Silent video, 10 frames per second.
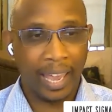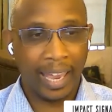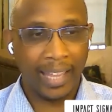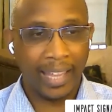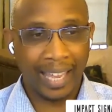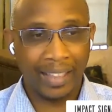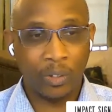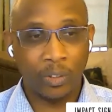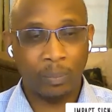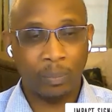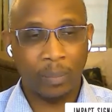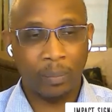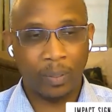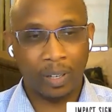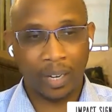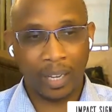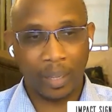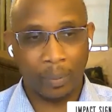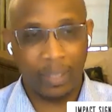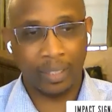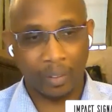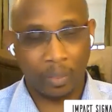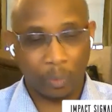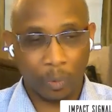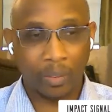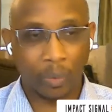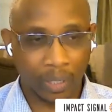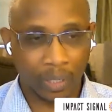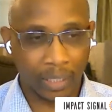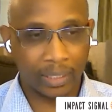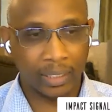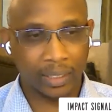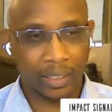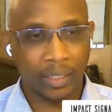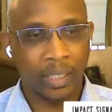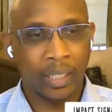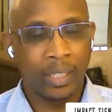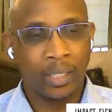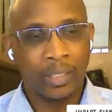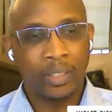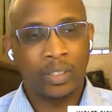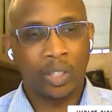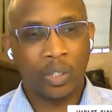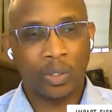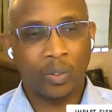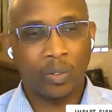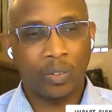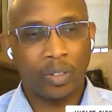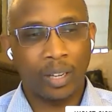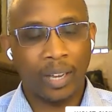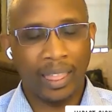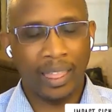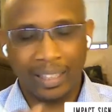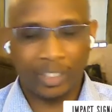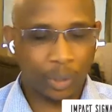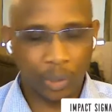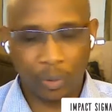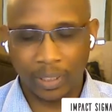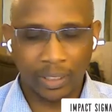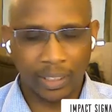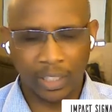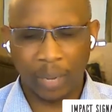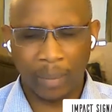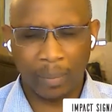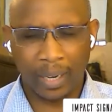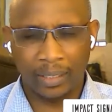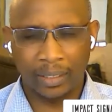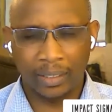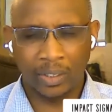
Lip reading: And then those people are helping throughout the organization. So there's two questions here in my mind.